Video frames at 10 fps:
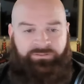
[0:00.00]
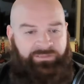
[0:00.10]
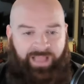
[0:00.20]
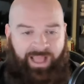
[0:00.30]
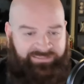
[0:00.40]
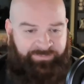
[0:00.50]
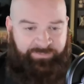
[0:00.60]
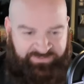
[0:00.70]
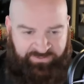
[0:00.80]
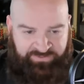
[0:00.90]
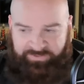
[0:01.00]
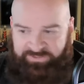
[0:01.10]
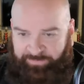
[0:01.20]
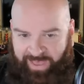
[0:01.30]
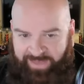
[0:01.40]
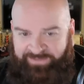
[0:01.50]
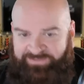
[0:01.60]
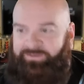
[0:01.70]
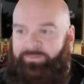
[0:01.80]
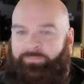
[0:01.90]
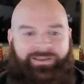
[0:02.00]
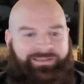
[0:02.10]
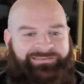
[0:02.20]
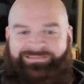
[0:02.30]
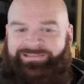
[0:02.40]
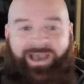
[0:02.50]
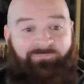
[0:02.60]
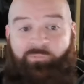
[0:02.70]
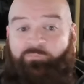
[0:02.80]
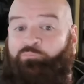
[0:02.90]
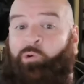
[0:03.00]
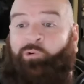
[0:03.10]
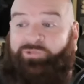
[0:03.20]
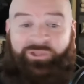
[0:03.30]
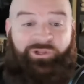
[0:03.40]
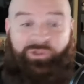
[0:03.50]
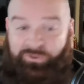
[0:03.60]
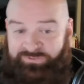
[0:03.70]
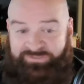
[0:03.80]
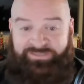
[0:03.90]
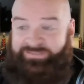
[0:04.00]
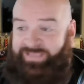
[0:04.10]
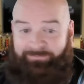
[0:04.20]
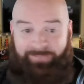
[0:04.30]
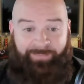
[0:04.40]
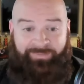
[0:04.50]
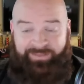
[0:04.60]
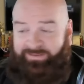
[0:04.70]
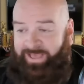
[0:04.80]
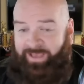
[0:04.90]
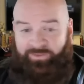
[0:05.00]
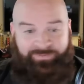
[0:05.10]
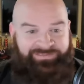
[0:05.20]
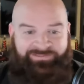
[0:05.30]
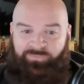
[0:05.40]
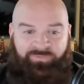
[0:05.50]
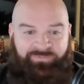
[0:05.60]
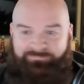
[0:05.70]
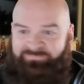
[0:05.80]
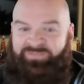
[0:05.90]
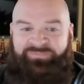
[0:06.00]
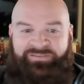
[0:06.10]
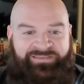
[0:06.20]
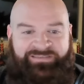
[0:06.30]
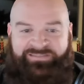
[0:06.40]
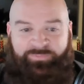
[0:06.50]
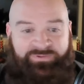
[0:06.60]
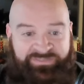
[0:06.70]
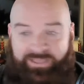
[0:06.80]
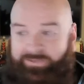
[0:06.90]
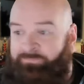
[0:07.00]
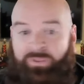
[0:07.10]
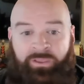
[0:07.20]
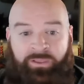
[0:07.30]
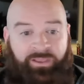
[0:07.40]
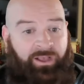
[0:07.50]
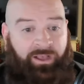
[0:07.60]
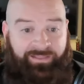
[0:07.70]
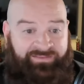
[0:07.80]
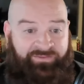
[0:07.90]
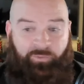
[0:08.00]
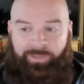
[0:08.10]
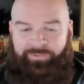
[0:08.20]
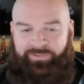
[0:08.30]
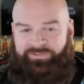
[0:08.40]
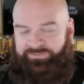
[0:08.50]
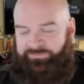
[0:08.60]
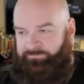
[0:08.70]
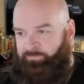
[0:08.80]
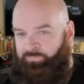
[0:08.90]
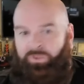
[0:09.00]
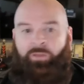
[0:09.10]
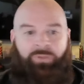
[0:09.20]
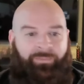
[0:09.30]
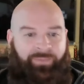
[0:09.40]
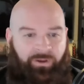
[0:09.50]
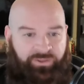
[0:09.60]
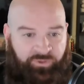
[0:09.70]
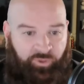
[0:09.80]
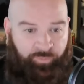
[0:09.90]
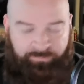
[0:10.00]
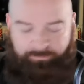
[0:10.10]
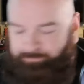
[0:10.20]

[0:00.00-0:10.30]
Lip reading: Lots of people still speak Spanish, but it's not remotely close to Miami-Dade County, which is over 50-60% Latino population, primarily Cuban.